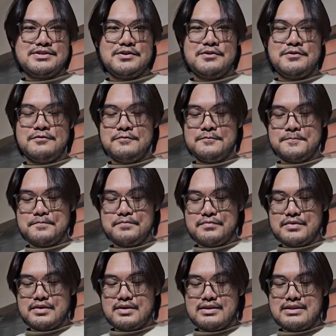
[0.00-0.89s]
So,
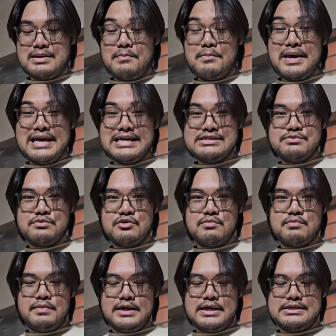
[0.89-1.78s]
the base
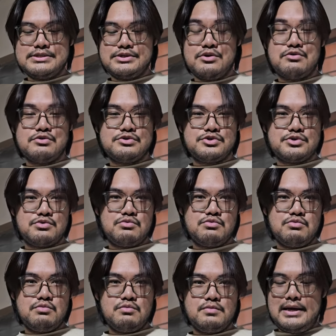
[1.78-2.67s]
would be
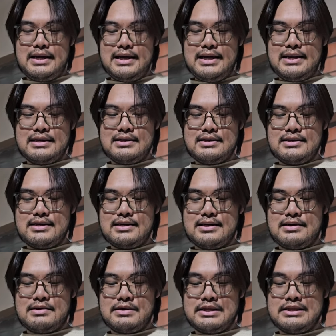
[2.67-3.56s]
soju, and
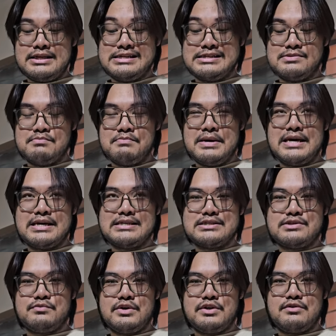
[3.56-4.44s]
uh, it is
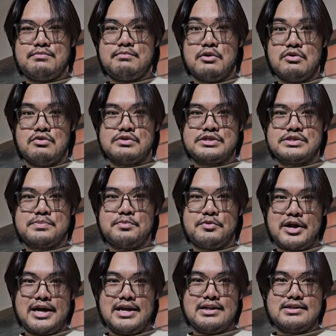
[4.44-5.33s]
mixed with both
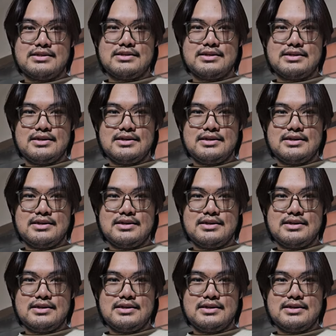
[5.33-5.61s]
Sprite